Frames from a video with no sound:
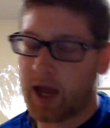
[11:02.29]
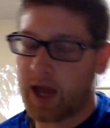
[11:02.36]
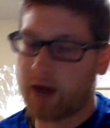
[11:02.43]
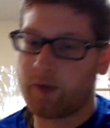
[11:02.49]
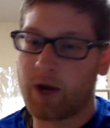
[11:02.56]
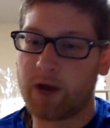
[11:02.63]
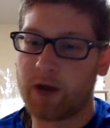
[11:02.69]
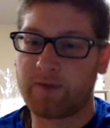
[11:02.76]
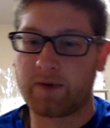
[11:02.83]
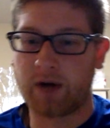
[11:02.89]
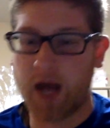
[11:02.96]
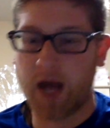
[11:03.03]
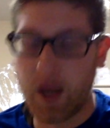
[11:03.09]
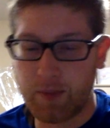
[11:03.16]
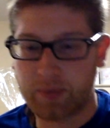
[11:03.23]
Can't wait
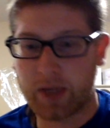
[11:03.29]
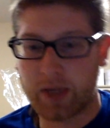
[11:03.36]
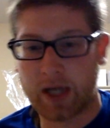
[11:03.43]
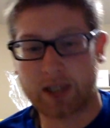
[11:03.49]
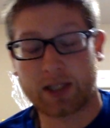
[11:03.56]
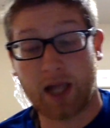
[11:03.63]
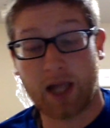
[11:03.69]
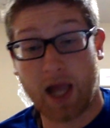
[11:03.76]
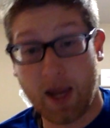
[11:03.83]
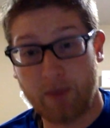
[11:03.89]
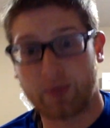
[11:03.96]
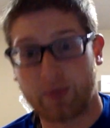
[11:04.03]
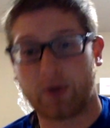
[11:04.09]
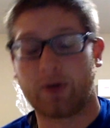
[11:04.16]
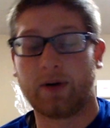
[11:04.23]
for next
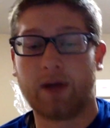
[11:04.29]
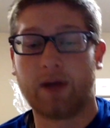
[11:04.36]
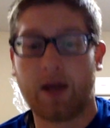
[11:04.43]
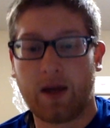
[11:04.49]
April.